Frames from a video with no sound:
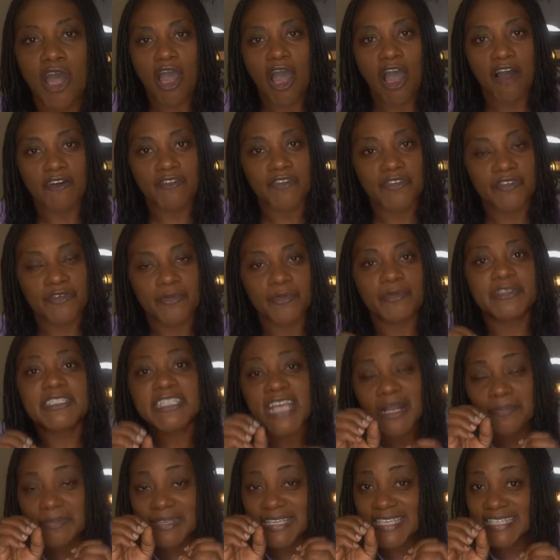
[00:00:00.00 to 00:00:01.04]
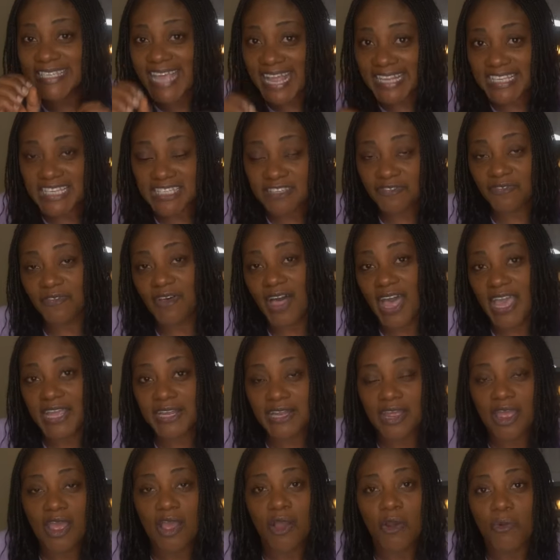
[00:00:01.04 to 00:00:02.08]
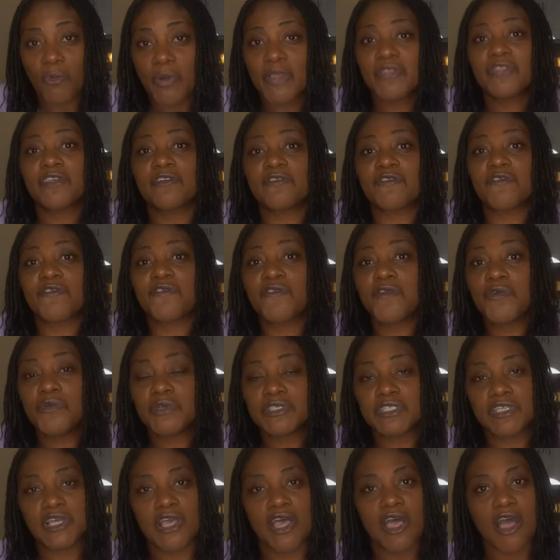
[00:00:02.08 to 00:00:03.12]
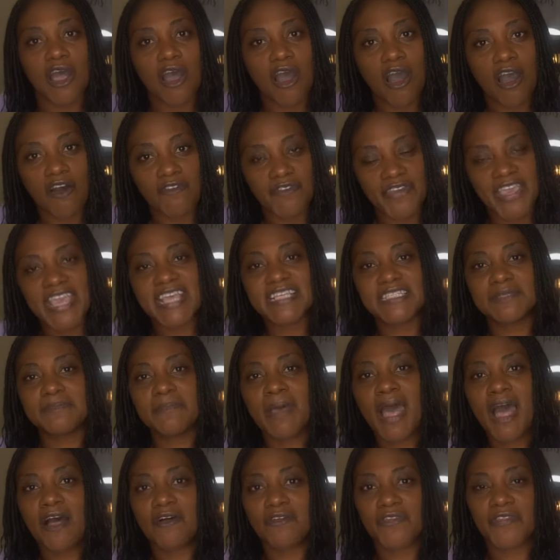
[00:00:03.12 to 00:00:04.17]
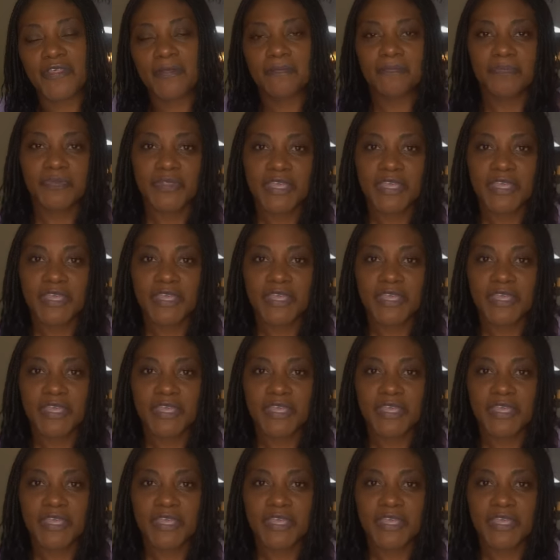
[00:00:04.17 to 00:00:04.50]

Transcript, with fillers: of shall be satisfied with the fruit of his mouth.